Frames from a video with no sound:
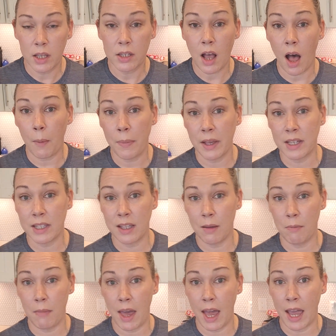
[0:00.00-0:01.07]
topics that
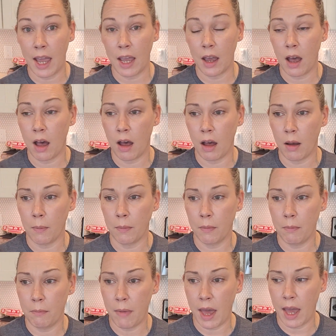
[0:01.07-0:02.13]
may um,
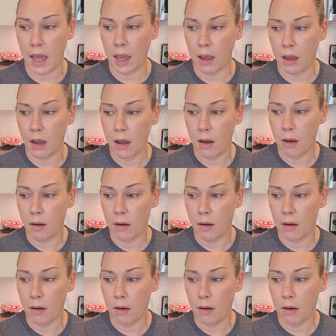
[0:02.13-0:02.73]
may